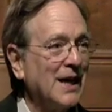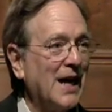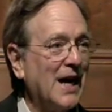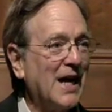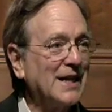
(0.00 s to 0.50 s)

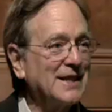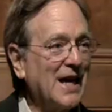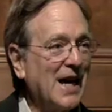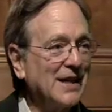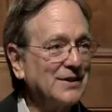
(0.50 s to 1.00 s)
And
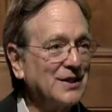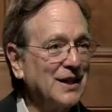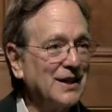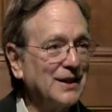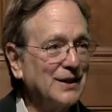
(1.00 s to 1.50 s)
as
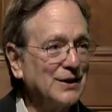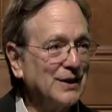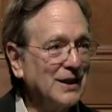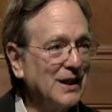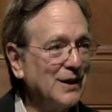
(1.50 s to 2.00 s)
he
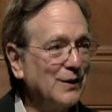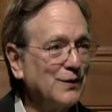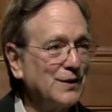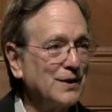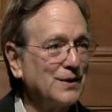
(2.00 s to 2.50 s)

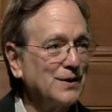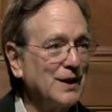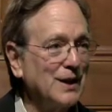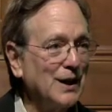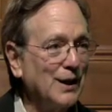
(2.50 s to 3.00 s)
leaves the
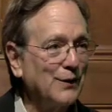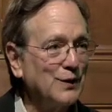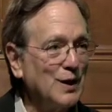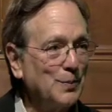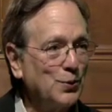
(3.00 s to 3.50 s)
city
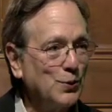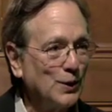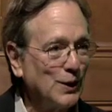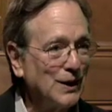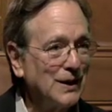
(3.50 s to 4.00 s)
of
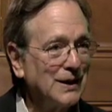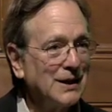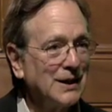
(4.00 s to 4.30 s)
Nippur,